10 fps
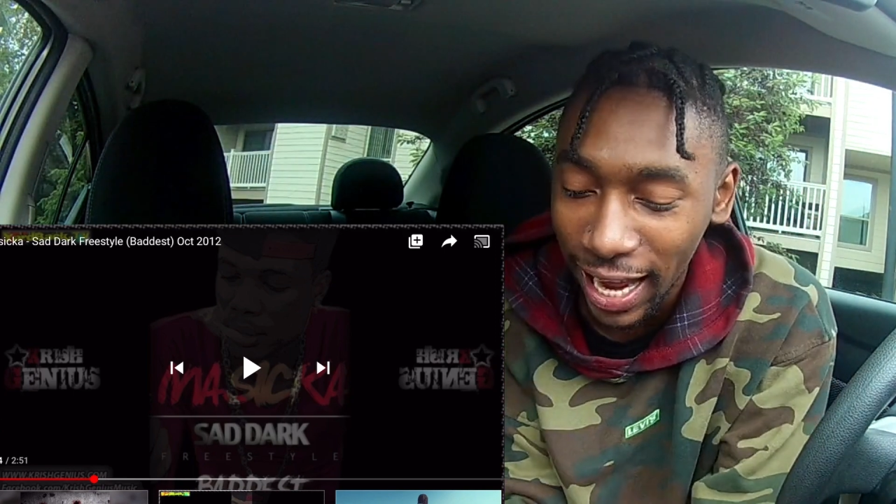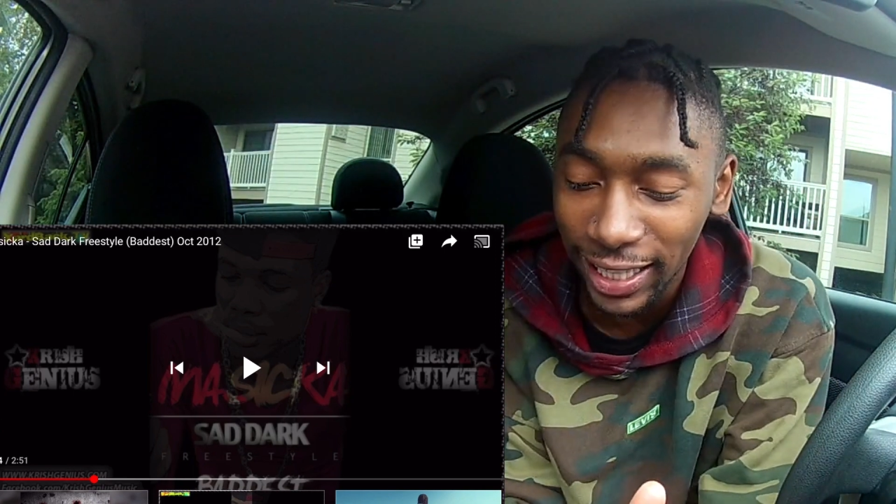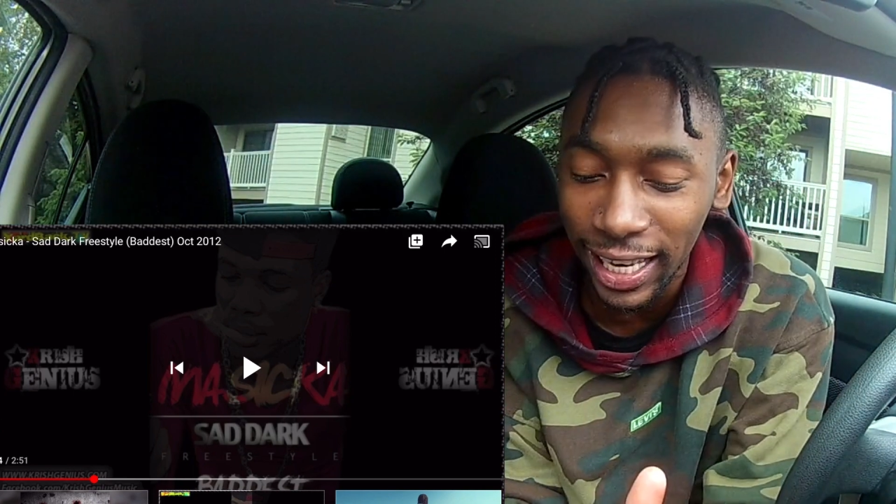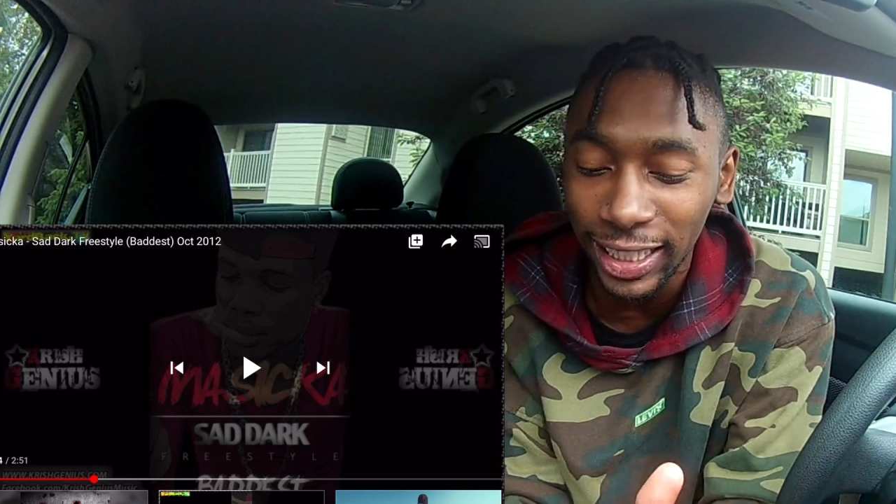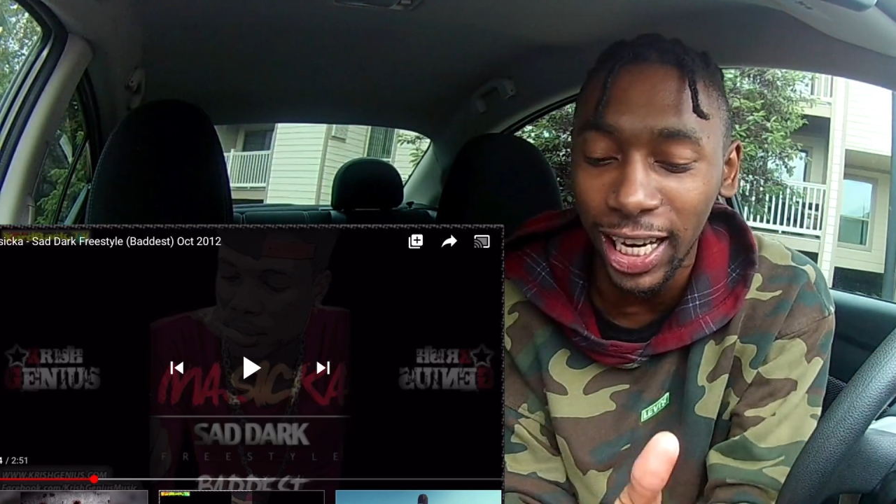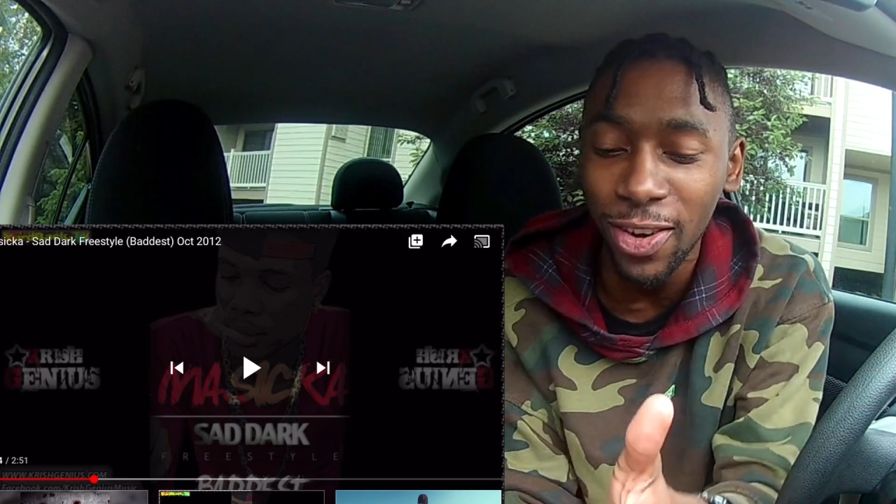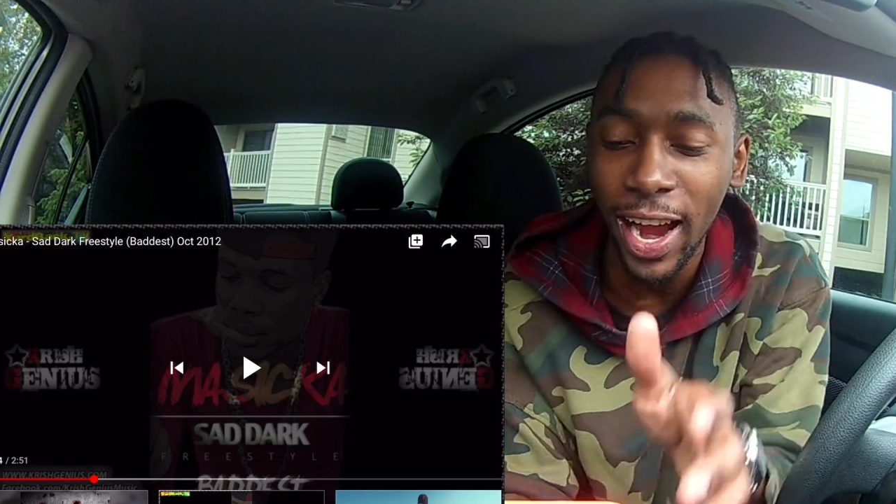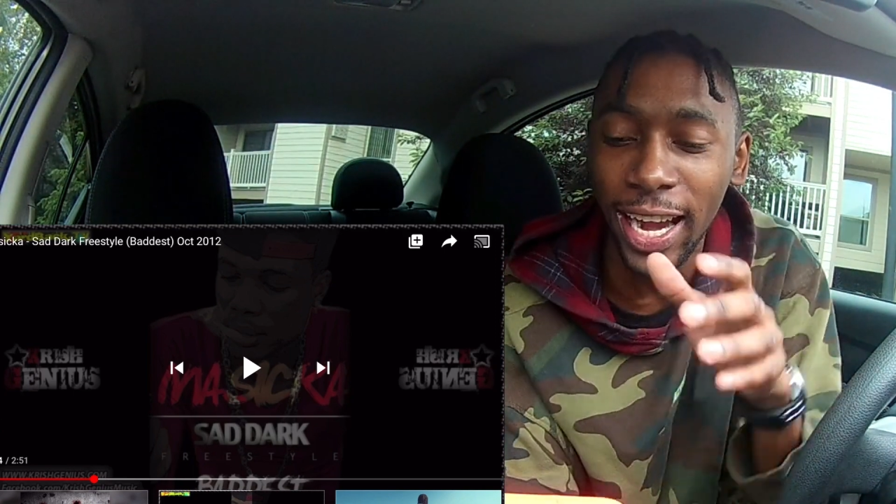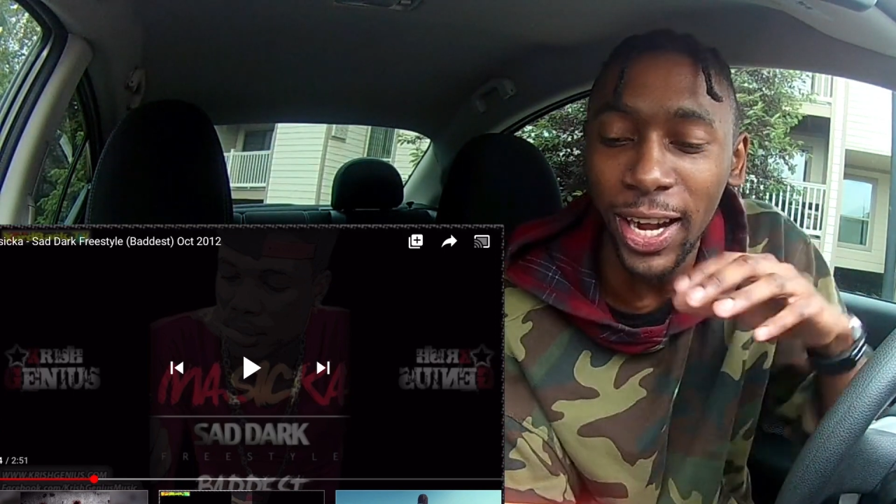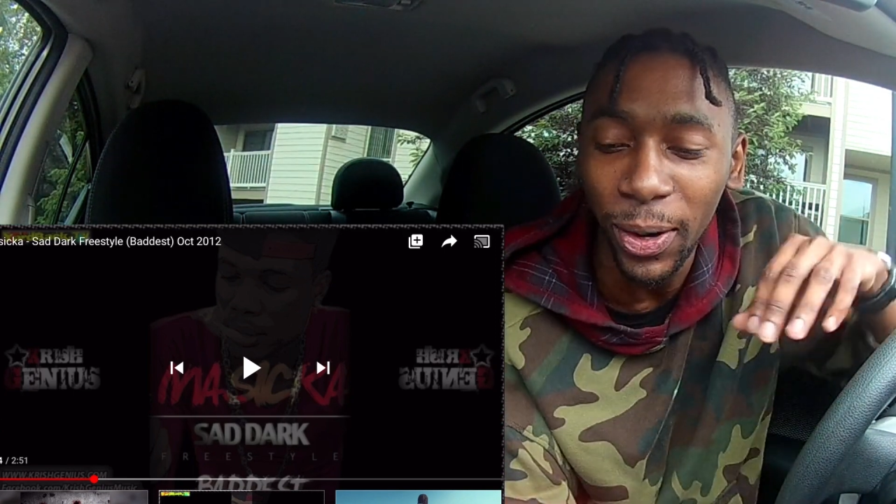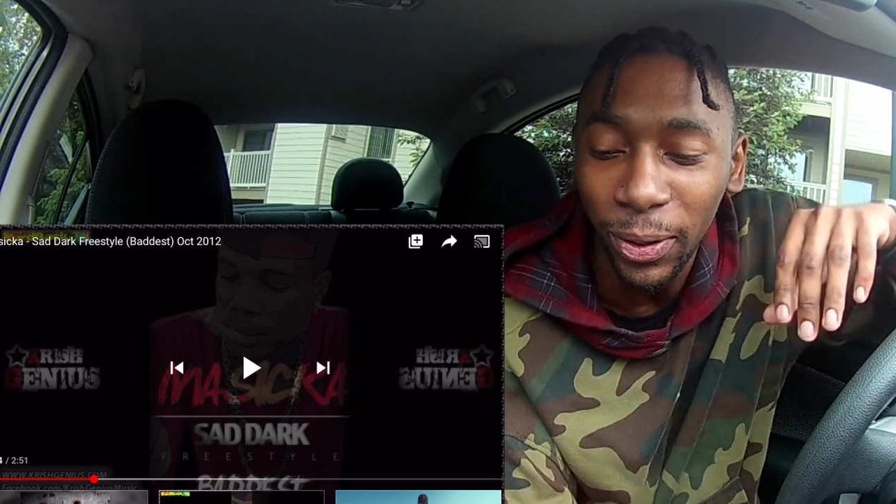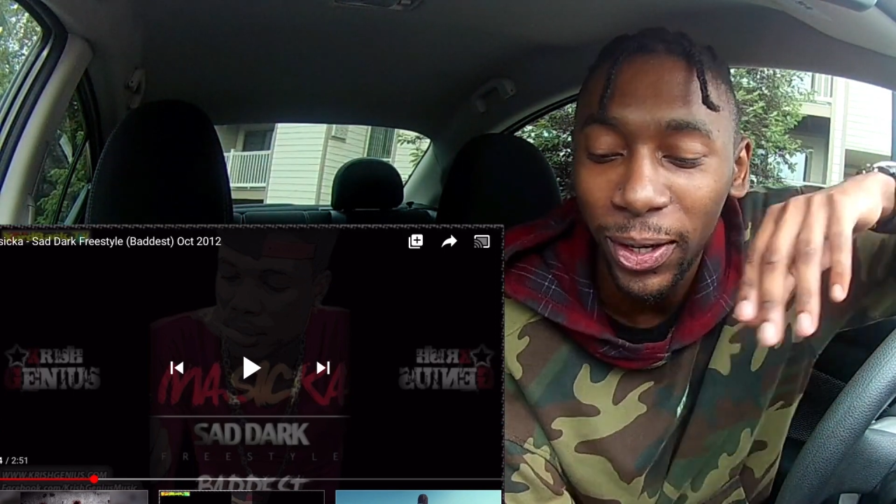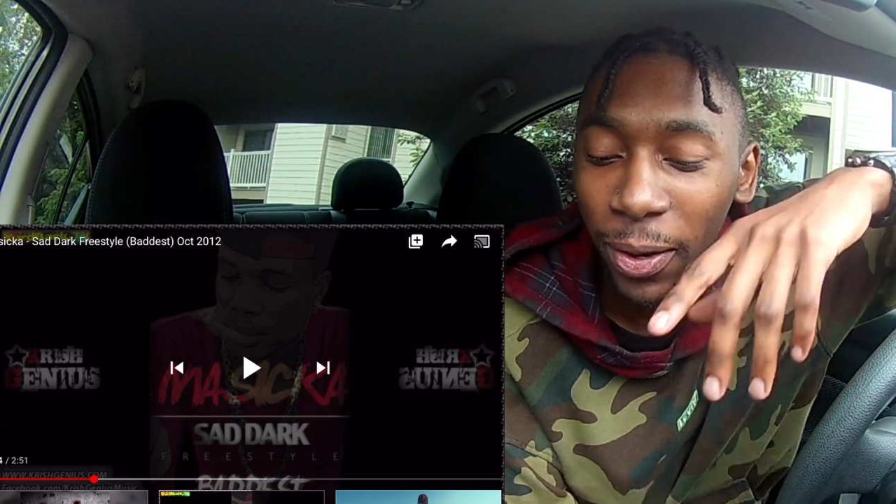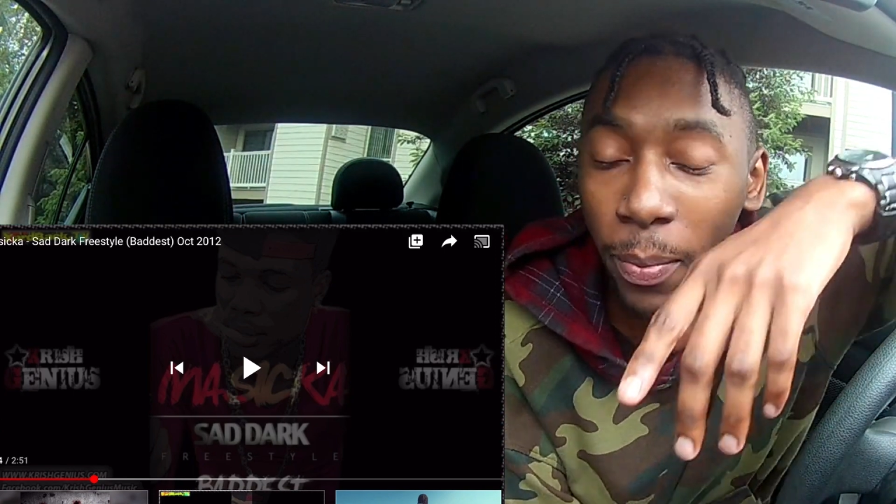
in that section right now.